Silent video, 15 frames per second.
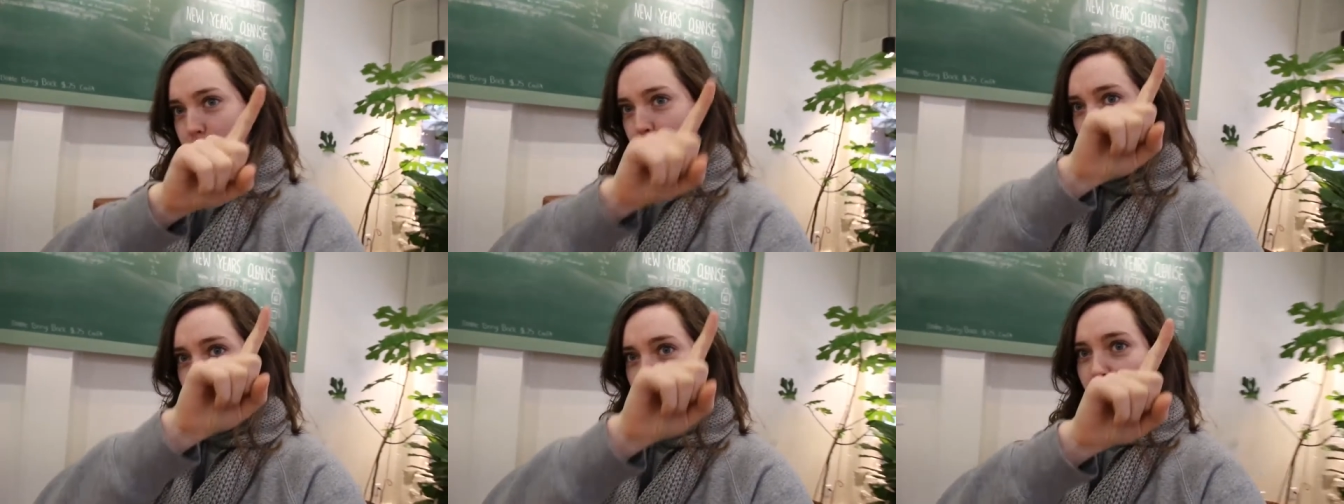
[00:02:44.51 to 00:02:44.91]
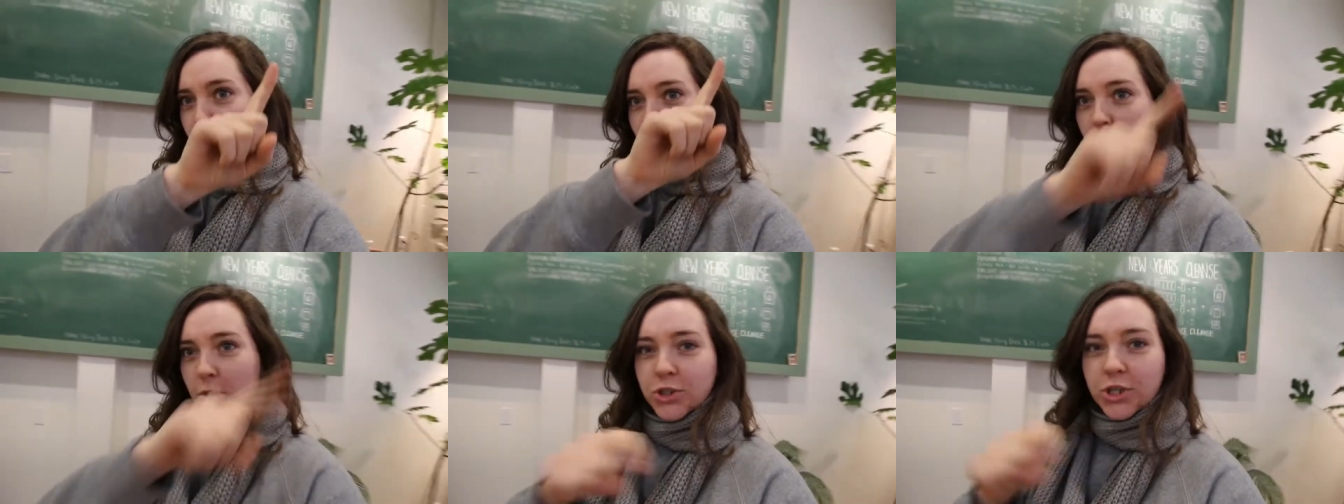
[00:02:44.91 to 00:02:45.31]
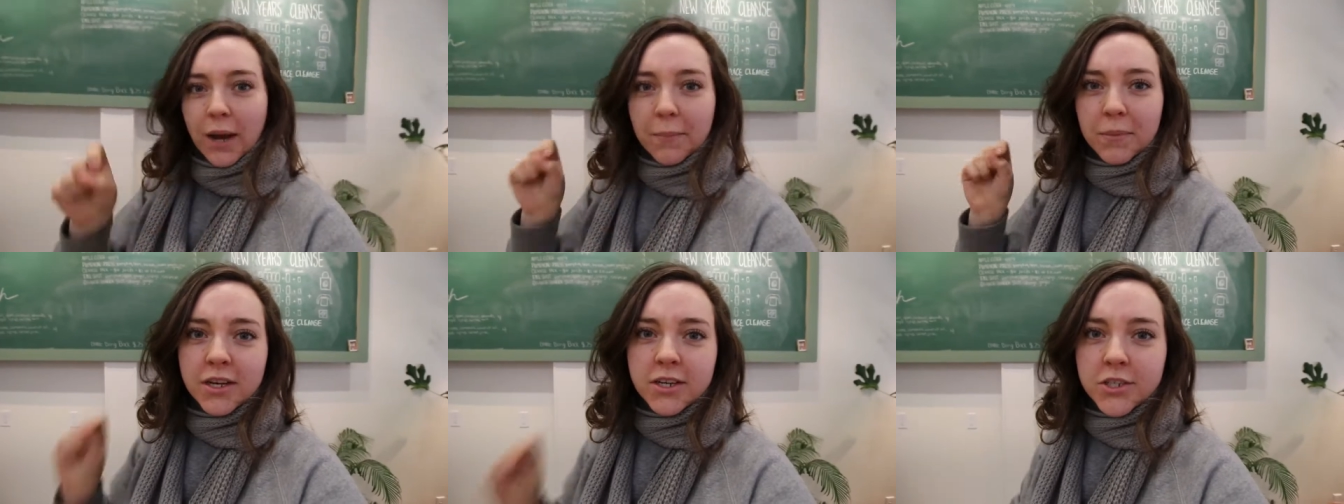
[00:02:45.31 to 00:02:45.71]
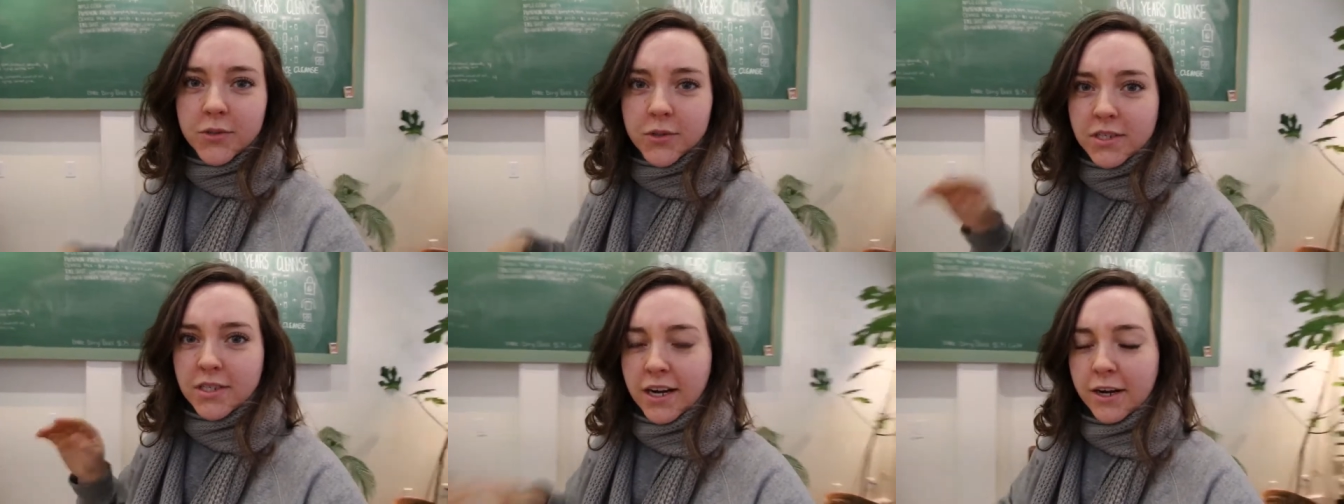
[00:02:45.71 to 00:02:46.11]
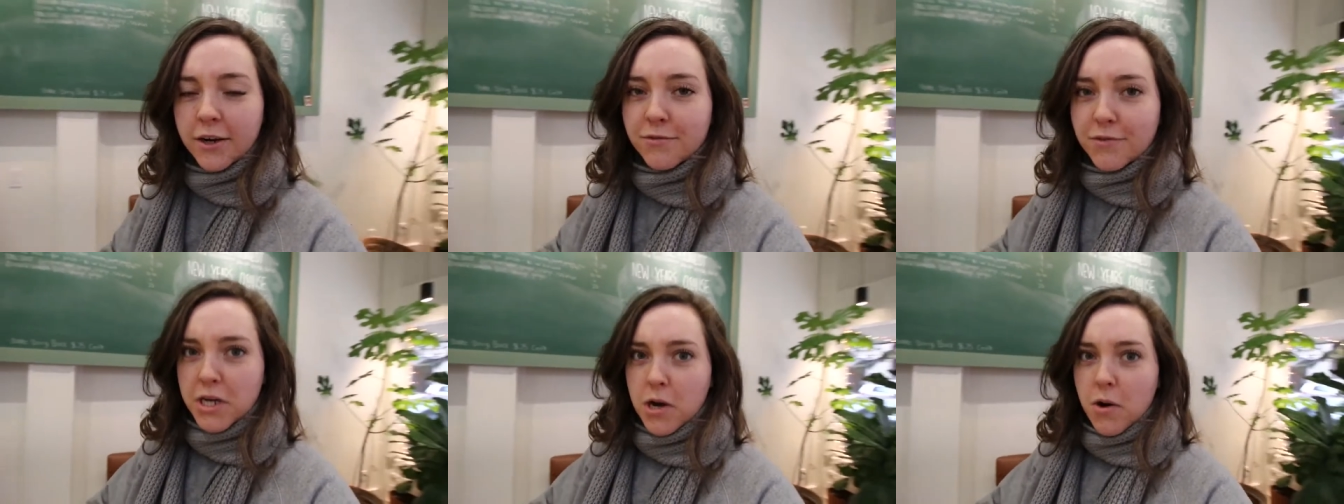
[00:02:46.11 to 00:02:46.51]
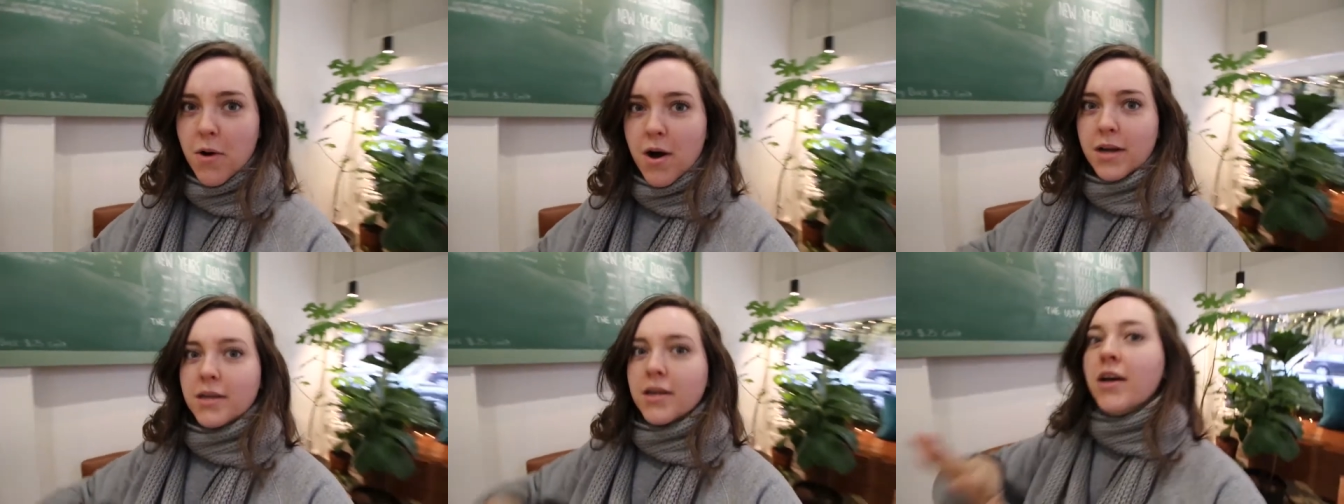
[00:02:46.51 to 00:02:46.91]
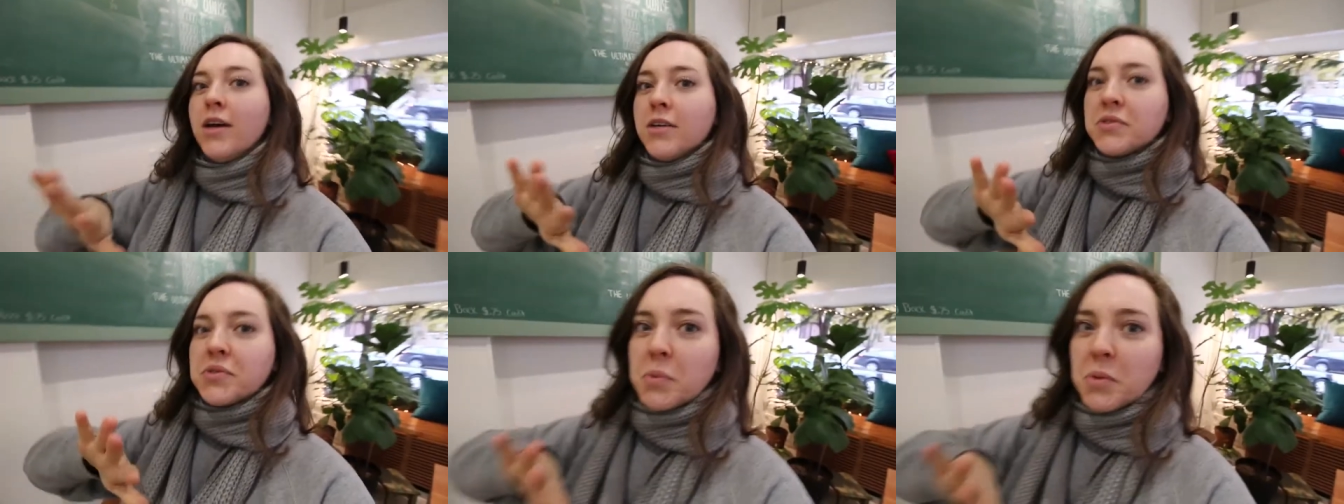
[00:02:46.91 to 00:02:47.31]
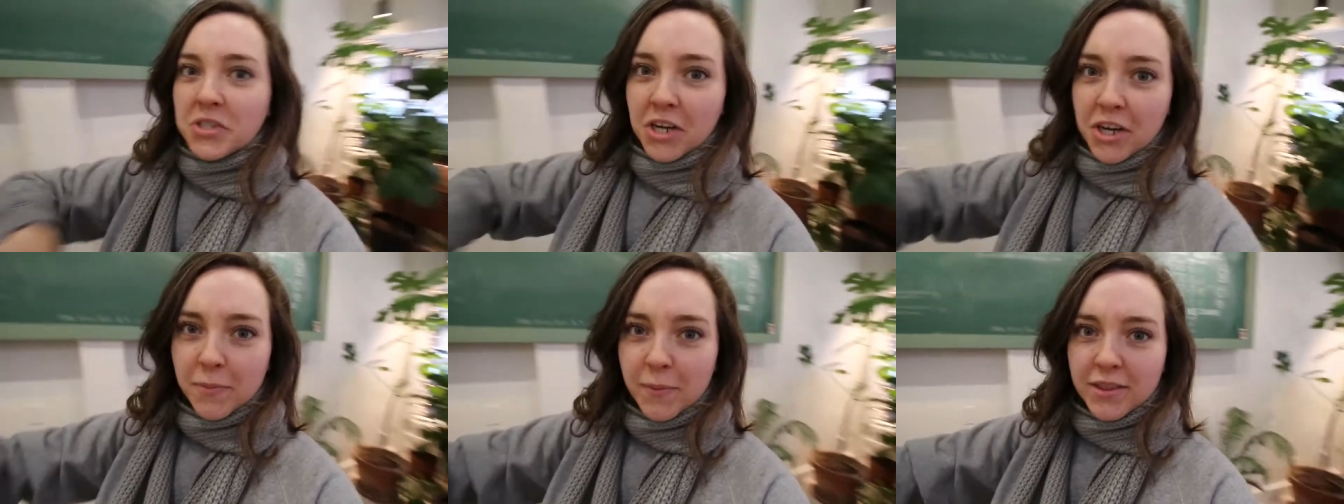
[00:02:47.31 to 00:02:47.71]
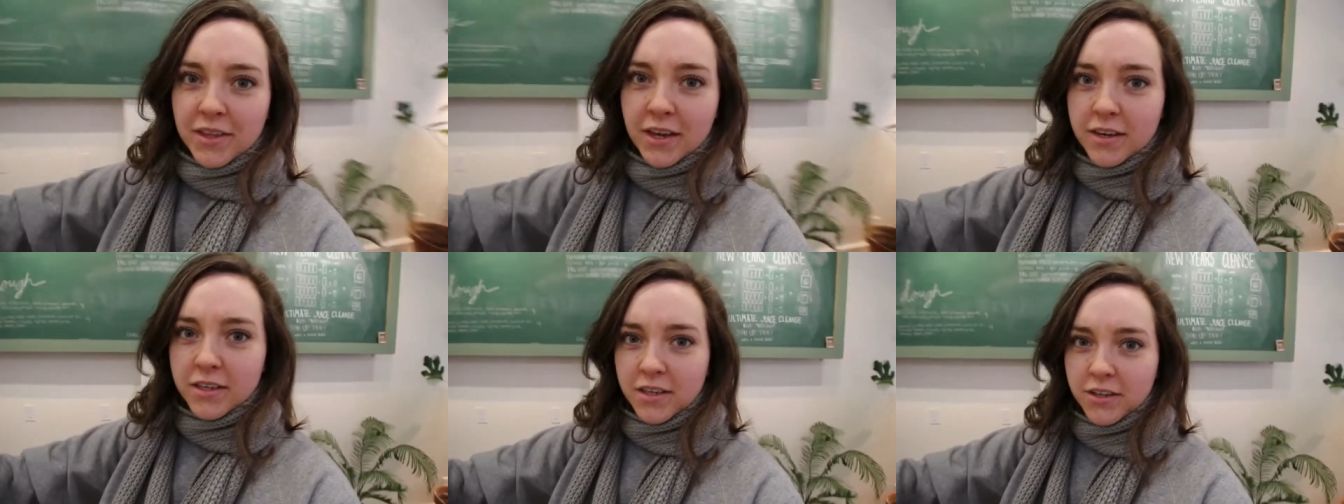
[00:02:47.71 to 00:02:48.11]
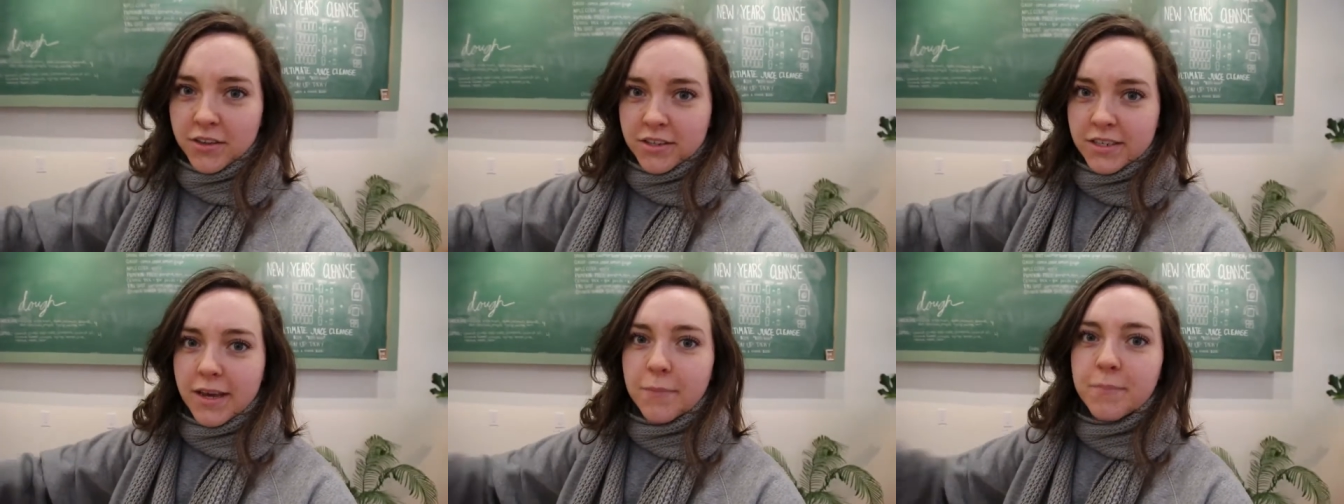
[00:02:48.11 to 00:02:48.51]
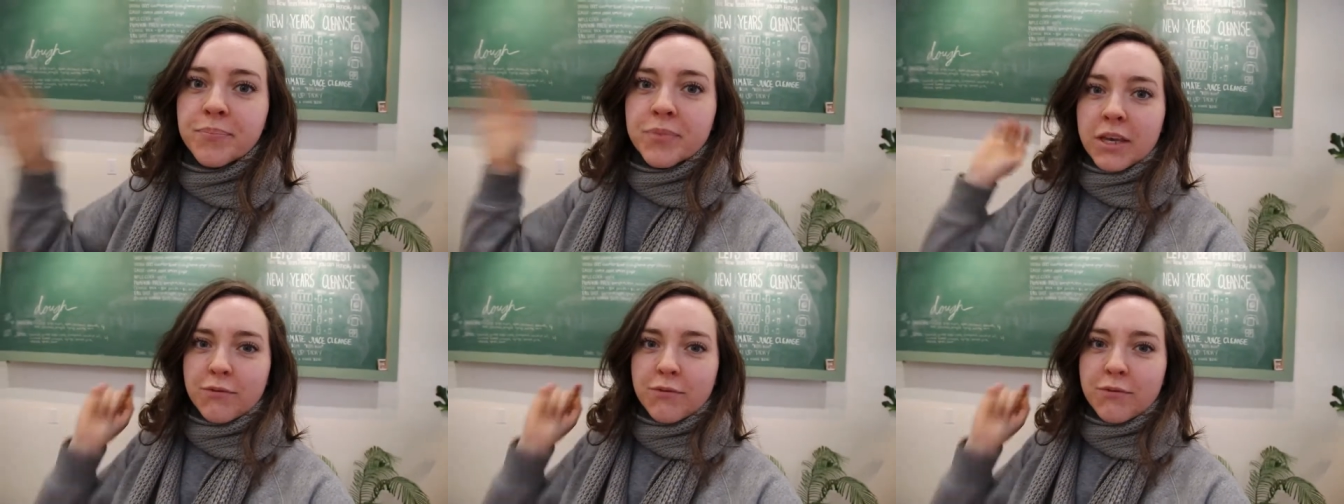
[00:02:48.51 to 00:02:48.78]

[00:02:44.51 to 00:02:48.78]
boop, boop, which I'm gonna do an entire video on, so we'll talk about that another day.